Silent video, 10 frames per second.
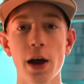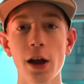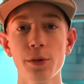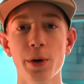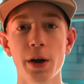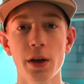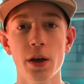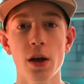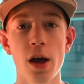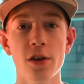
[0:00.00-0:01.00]
calibrating
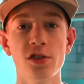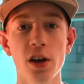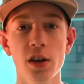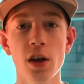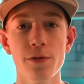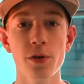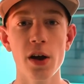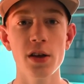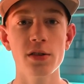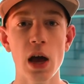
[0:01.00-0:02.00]
it, and checking it for
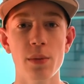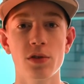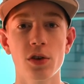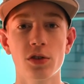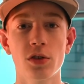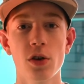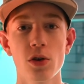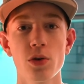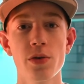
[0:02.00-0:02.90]
any damages, you